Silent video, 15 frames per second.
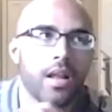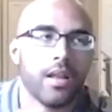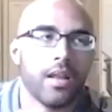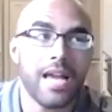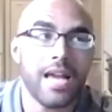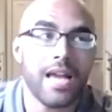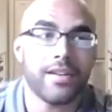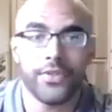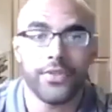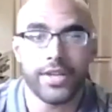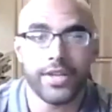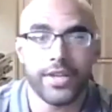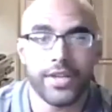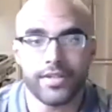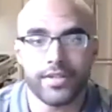a lot of
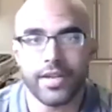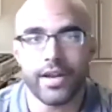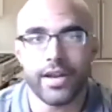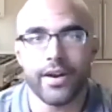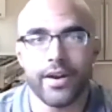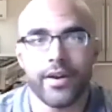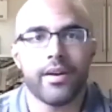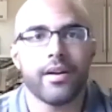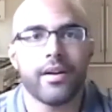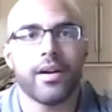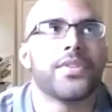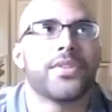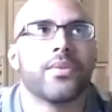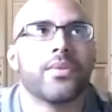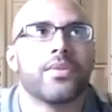things there.
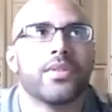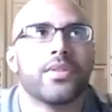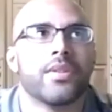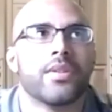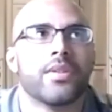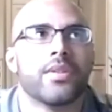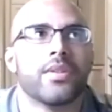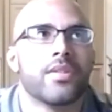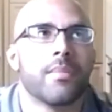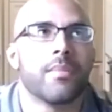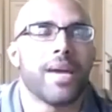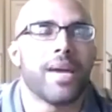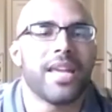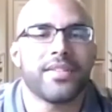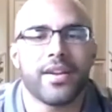So to
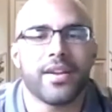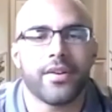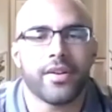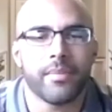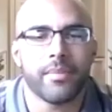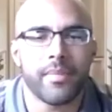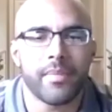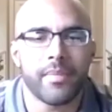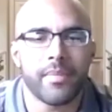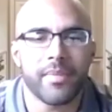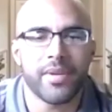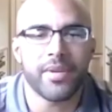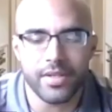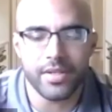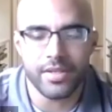maintain our
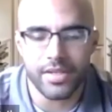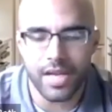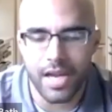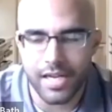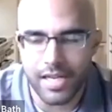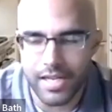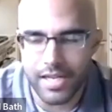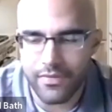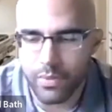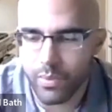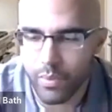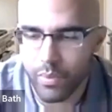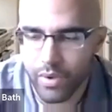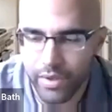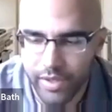commitment to design, even
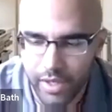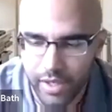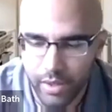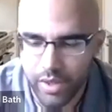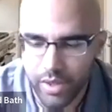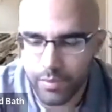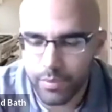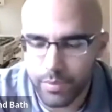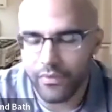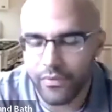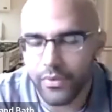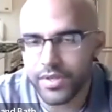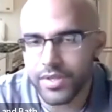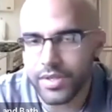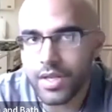when working with
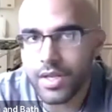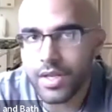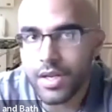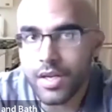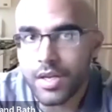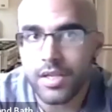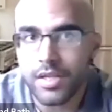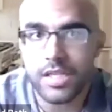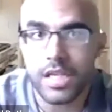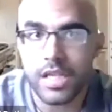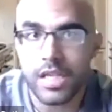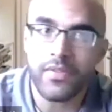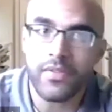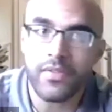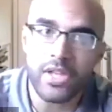preferences,
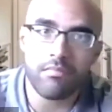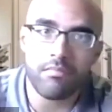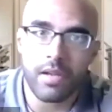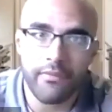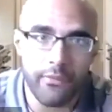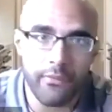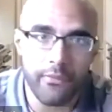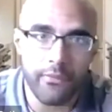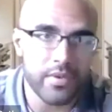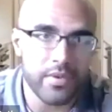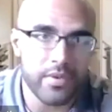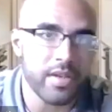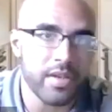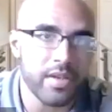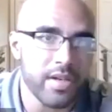some of it
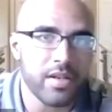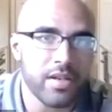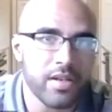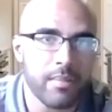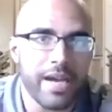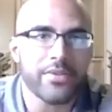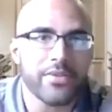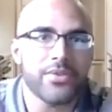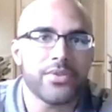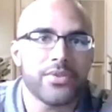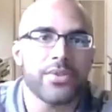unfortunately does come down